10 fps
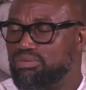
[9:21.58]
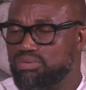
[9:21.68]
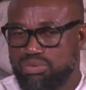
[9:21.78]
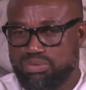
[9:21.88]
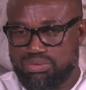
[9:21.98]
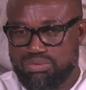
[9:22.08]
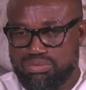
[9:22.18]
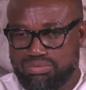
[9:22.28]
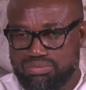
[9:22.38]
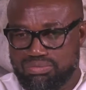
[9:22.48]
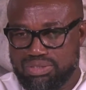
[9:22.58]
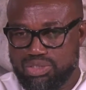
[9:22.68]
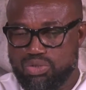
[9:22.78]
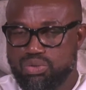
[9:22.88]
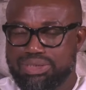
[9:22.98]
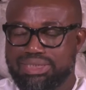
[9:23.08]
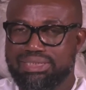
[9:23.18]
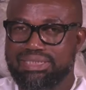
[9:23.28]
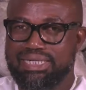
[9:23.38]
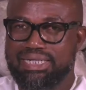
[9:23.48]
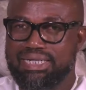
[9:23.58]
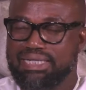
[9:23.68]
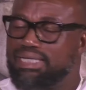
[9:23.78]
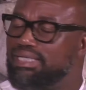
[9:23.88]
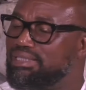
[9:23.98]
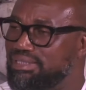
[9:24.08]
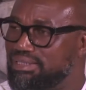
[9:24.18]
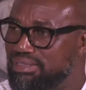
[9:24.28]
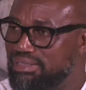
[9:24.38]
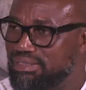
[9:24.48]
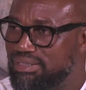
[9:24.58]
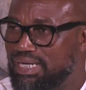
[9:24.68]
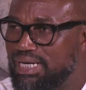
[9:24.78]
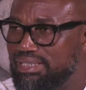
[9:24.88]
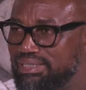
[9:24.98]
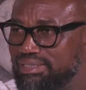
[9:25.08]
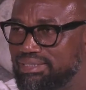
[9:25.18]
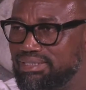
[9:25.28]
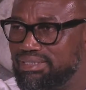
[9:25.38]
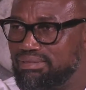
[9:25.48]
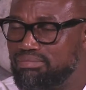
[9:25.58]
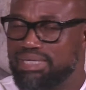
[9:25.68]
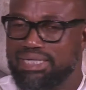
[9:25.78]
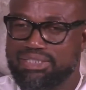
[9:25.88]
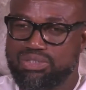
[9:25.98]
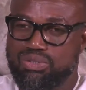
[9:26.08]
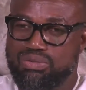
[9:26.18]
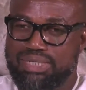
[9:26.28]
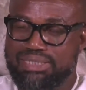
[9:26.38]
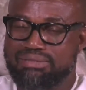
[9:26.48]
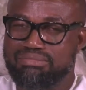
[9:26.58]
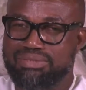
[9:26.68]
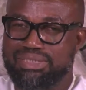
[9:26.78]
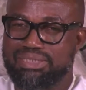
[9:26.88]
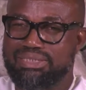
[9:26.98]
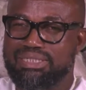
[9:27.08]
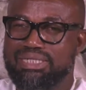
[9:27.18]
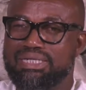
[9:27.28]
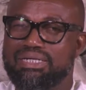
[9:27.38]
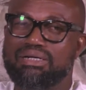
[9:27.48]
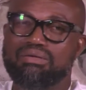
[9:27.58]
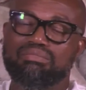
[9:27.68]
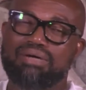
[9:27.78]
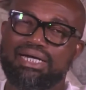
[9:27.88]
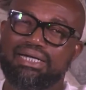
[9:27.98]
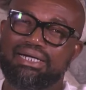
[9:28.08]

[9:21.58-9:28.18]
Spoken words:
who is coaching the kids died. Yeah. May his soul rest in peace. Yes, okay. But